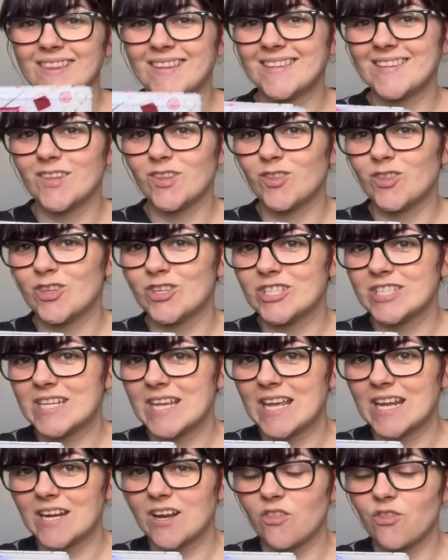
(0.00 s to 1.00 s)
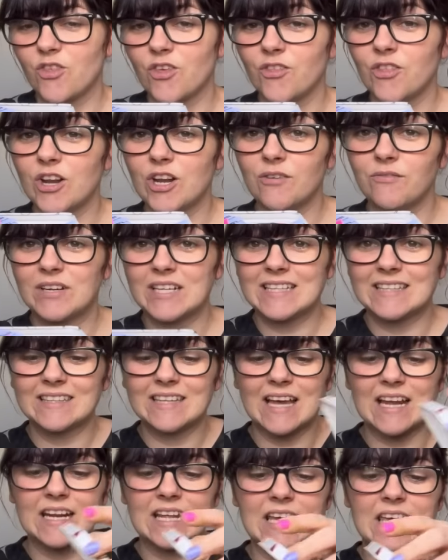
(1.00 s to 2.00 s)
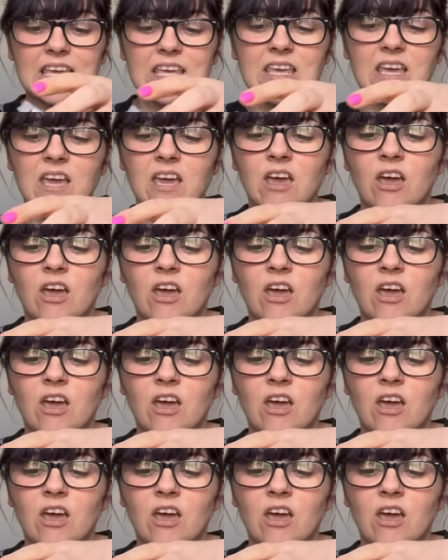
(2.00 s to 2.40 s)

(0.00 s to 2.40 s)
This is the tin that the lovely Sally